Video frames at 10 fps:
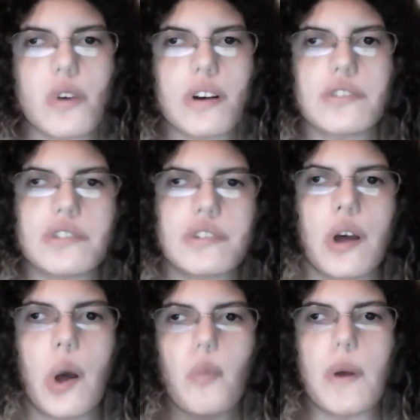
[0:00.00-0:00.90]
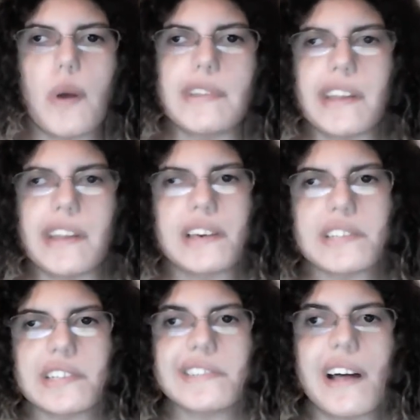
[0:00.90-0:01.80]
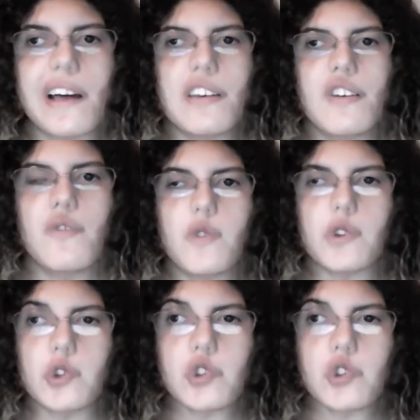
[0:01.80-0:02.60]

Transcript: will be the next design for the churches.